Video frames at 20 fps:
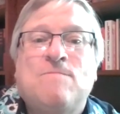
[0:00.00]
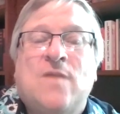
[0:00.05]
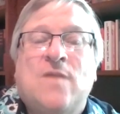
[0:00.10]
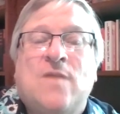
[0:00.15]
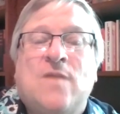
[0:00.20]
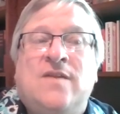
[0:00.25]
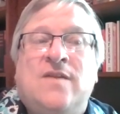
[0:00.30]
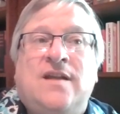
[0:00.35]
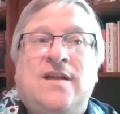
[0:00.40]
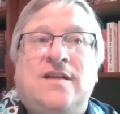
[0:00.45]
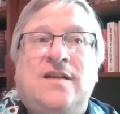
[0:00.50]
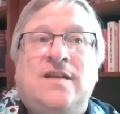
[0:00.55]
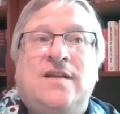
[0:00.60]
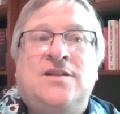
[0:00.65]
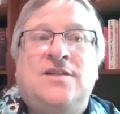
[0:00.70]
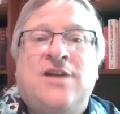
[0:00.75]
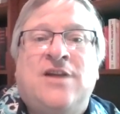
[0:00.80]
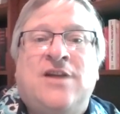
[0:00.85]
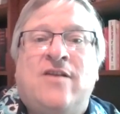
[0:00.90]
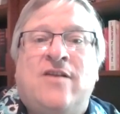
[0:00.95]
the
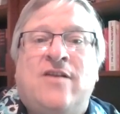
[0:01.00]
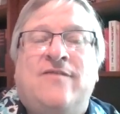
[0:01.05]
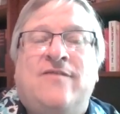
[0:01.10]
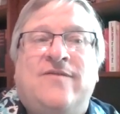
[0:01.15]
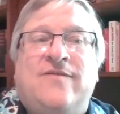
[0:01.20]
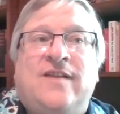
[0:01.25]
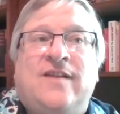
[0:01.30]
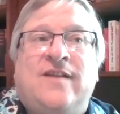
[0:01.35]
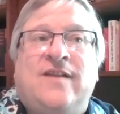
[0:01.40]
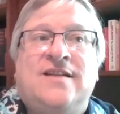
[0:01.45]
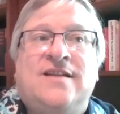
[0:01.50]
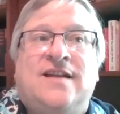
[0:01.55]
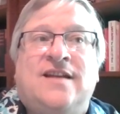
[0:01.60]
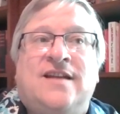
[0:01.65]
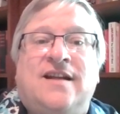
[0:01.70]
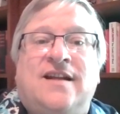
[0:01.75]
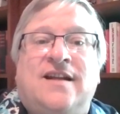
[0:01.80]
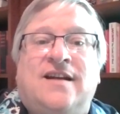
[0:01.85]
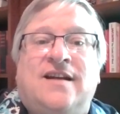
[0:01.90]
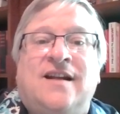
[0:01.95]
sheriff is
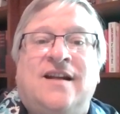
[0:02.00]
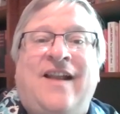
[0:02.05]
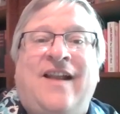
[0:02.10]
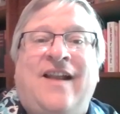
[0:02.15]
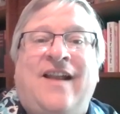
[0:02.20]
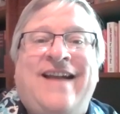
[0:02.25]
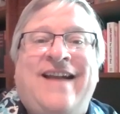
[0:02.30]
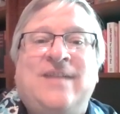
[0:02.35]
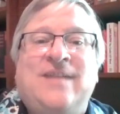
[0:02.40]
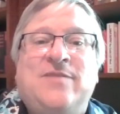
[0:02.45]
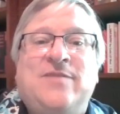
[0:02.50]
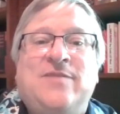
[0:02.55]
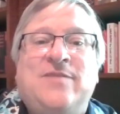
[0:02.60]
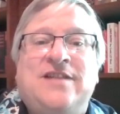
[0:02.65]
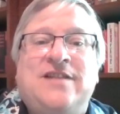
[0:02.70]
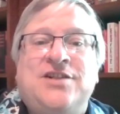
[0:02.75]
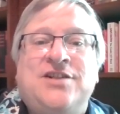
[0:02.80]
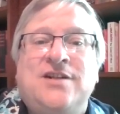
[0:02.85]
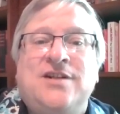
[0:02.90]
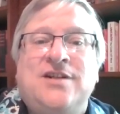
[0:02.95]
an elected
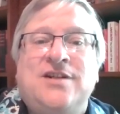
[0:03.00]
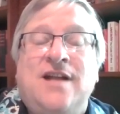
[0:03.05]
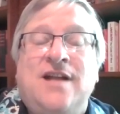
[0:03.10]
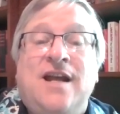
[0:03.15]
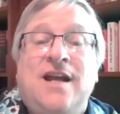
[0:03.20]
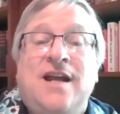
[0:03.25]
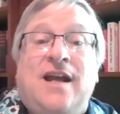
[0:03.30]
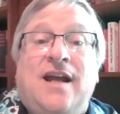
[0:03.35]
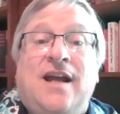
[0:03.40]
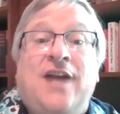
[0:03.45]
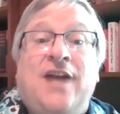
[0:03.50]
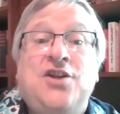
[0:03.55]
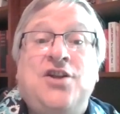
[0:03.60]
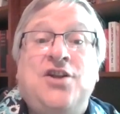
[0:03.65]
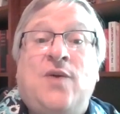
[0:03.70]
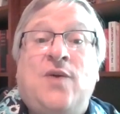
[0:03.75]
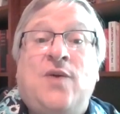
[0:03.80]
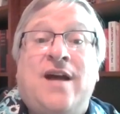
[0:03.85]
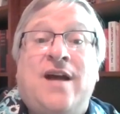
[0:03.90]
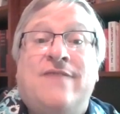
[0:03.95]
position, and
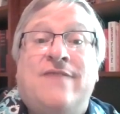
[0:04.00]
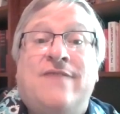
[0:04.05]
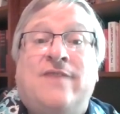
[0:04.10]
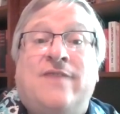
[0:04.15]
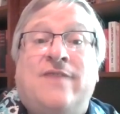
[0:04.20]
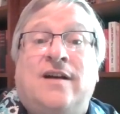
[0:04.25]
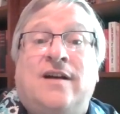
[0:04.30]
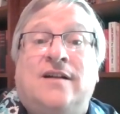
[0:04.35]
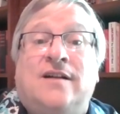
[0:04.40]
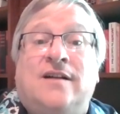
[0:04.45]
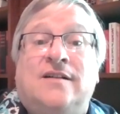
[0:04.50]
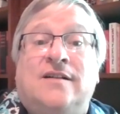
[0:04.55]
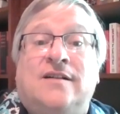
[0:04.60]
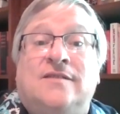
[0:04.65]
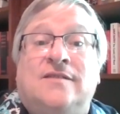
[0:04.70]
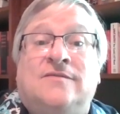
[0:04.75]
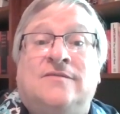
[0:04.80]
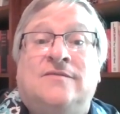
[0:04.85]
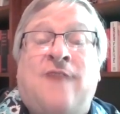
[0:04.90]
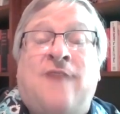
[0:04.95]
you have
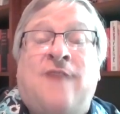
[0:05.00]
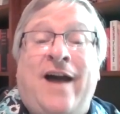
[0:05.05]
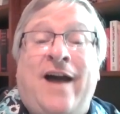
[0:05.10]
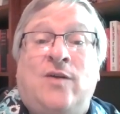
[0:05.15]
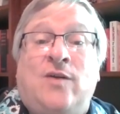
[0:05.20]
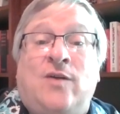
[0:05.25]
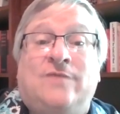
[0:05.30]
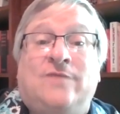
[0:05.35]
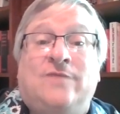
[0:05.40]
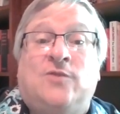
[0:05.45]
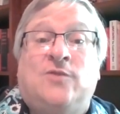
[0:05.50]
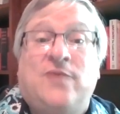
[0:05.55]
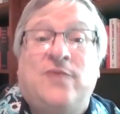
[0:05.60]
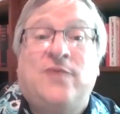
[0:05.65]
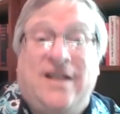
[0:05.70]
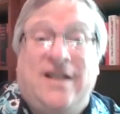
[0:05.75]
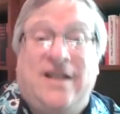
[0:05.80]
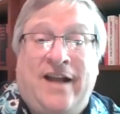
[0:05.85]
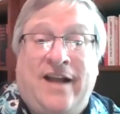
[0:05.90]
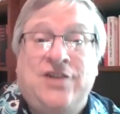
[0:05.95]
filed for
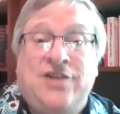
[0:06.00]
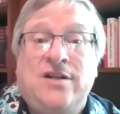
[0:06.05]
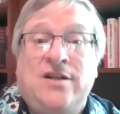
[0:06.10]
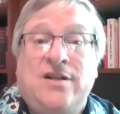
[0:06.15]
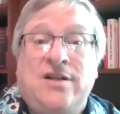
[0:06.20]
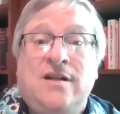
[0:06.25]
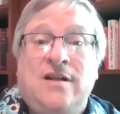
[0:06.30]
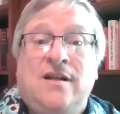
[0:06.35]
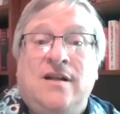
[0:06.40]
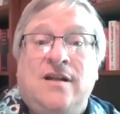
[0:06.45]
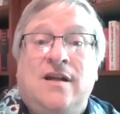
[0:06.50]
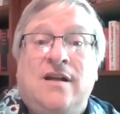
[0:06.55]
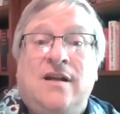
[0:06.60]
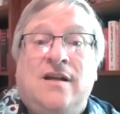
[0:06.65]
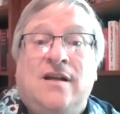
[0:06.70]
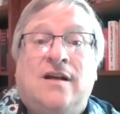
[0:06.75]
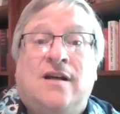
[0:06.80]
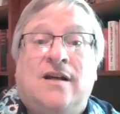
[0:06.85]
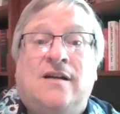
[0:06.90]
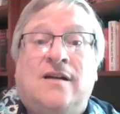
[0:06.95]
reelection
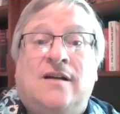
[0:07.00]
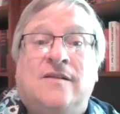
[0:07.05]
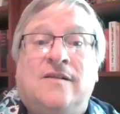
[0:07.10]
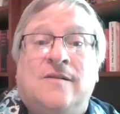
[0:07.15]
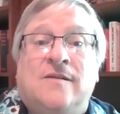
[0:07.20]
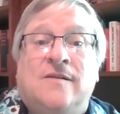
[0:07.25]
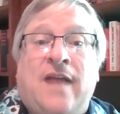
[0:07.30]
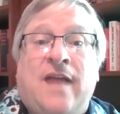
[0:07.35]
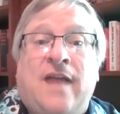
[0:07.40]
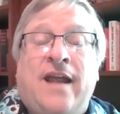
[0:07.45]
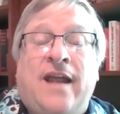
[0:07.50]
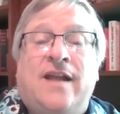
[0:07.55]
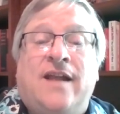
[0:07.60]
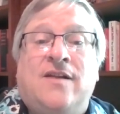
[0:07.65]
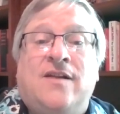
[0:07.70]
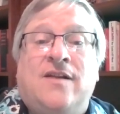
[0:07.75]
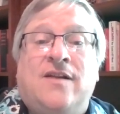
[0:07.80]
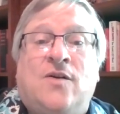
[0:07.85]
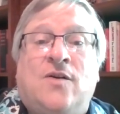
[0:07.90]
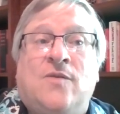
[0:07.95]

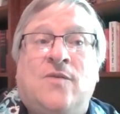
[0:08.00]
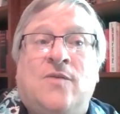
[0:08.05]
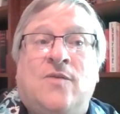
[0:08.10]
and are